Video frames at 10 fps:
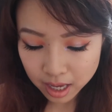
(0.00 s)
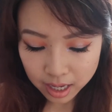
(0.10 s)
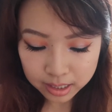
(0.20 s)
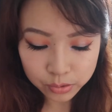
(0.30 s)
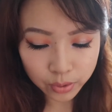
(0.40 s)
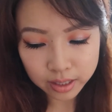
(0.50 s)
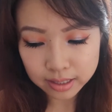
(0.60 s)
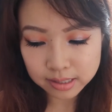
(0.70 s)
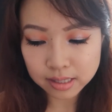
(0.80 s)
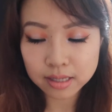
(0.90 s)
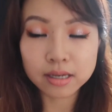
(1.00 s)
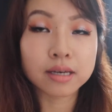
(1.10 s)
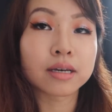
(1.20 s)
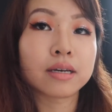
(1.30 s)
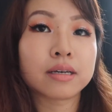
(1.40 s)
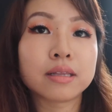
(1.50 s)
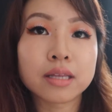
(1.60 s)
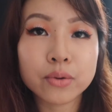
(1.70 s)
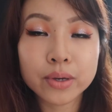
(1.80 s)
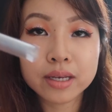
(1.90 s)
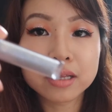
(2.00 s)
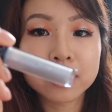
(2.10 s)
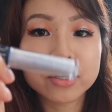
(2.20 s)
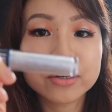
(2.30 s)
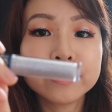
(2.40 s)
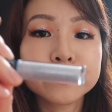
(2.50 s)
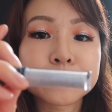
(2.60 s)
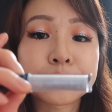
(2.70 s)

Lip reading: as well as the liquid glitter.